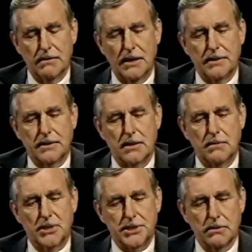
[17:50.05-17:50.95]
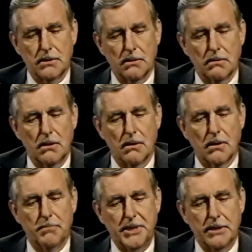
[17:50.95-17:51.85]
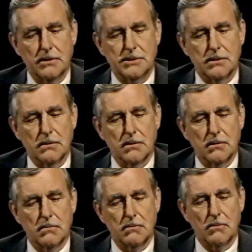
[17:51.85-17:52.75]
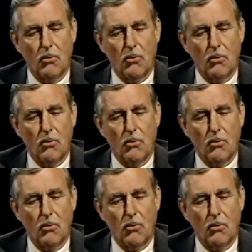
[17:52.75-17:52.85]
that the material appears uh,